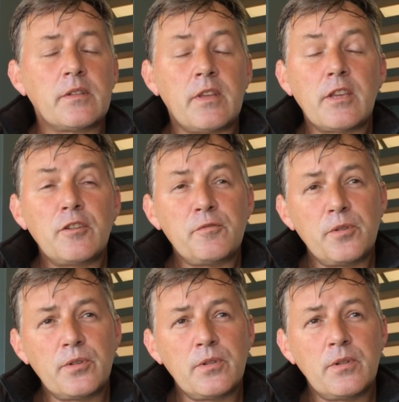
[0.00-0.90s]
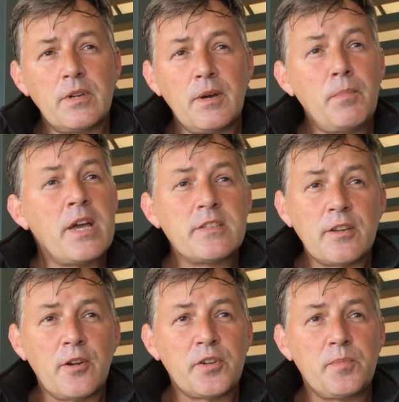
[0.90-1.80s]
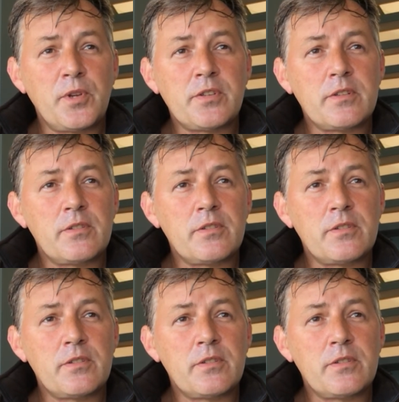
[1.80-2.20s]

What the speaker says: thank you for your amazing contribution